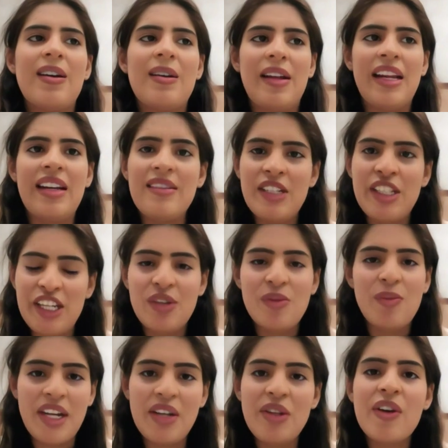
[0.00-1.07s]
in DU,
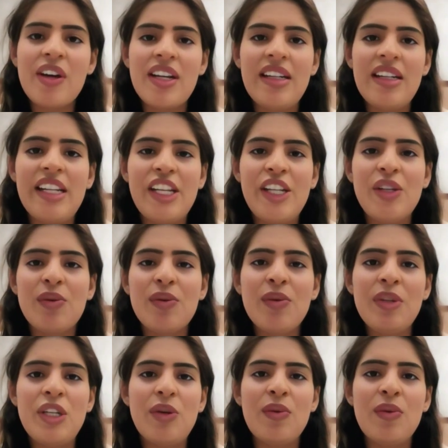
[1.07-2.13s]
when you are in DU,
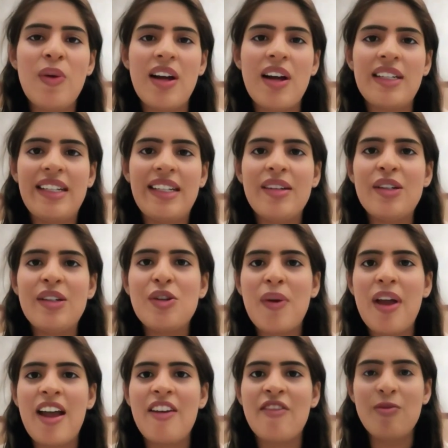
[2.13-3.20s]
you tend to
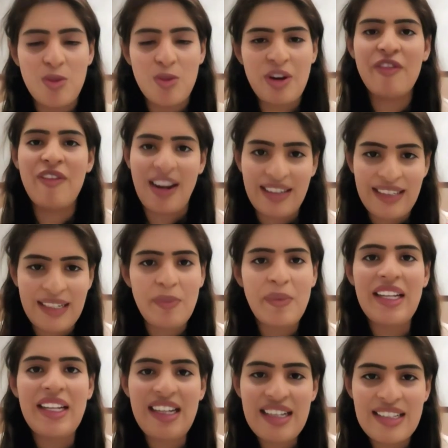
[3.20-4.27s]
have more of
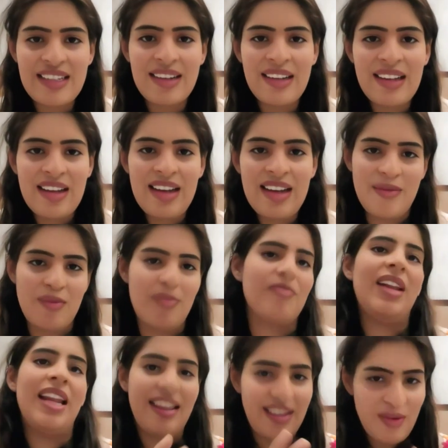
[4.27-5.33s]
activities.
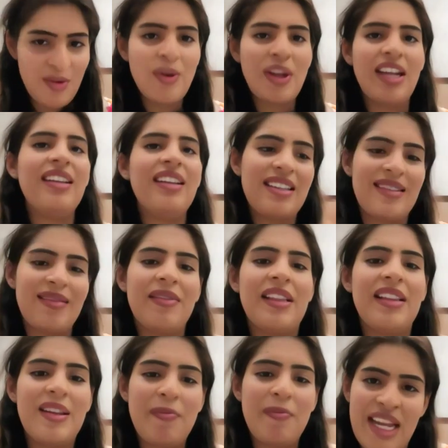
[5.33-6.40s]
Like okay,
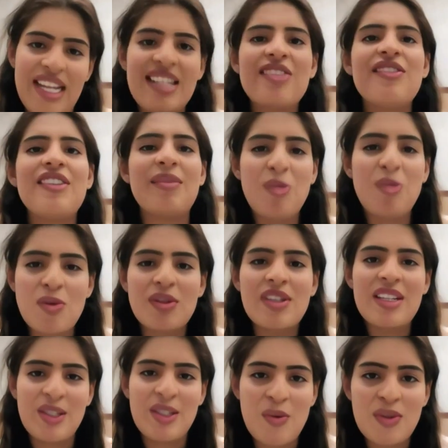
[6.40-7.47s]
the mainstream
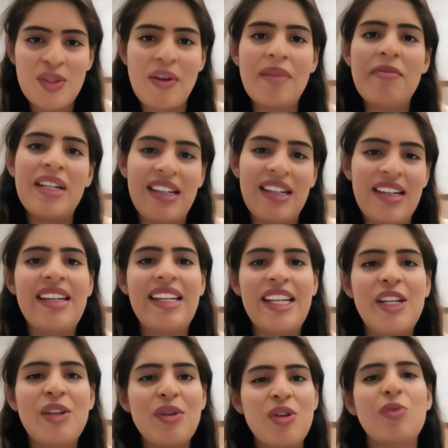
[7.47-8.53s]
courses goes on, but in
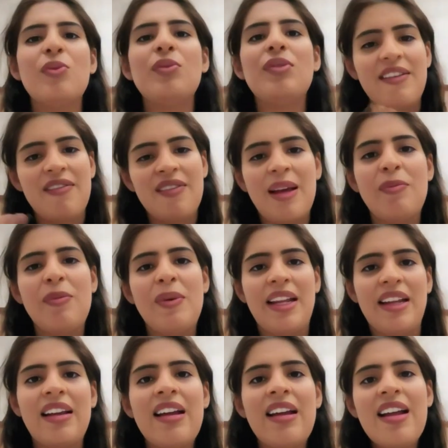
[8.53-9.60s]
DU you develop
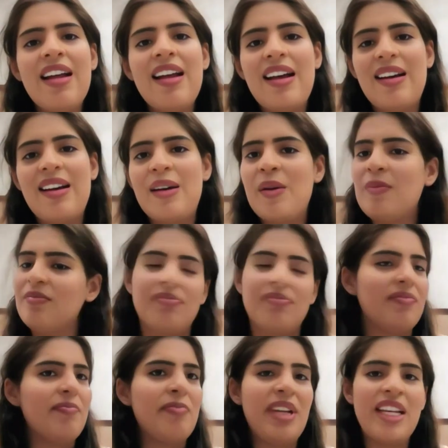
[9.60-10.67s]
like
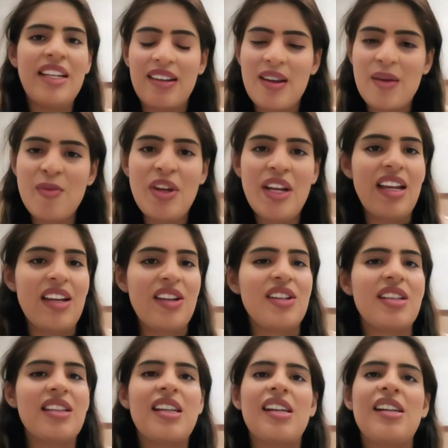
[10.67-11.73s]
be it a
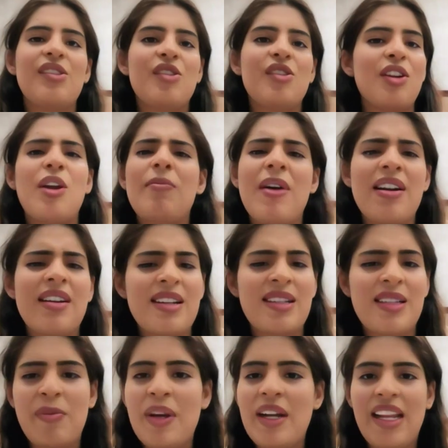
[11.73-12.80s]
communication skills or you're
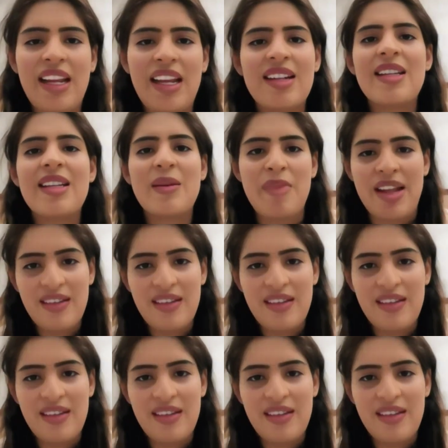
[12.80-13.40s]
participating in some